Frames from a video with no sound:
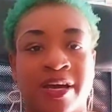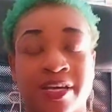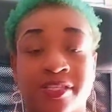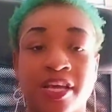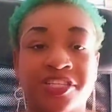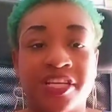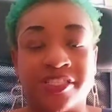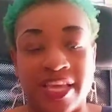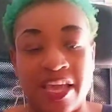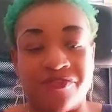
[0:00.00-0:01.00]
because
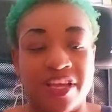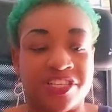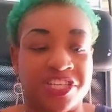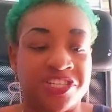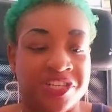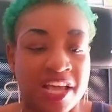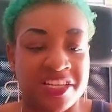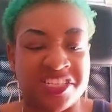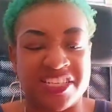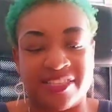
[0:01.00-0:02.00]
she's envious, she's
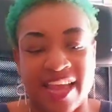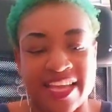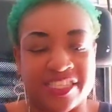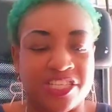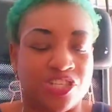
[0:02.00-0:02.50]
jealous, she's nasty,